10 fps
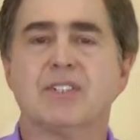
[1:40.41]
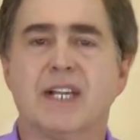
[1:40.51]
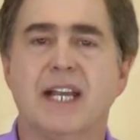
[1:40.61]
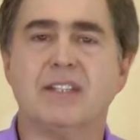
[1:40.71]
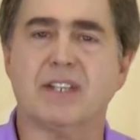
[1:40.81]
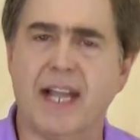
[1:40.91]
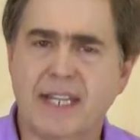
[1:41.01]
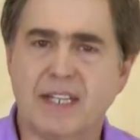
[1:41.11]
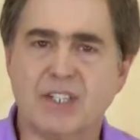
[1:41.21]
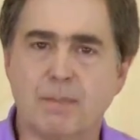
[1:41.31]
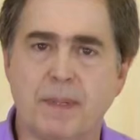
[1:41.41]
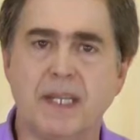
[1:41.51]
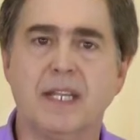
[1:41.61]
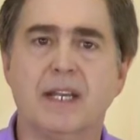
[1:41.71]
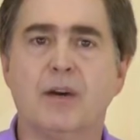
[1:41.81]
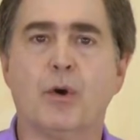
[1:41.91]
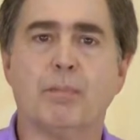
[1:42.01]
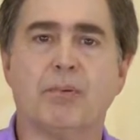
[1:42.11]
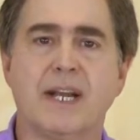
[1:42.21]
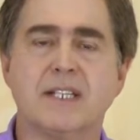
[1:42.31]
sites like Expedia or
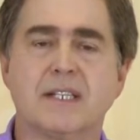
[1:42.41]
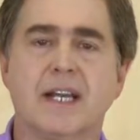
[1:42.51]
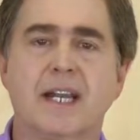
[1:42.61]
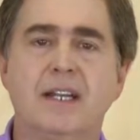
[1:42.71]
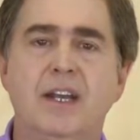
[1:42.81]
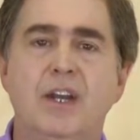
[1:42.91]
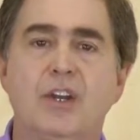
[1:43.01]
Priceline,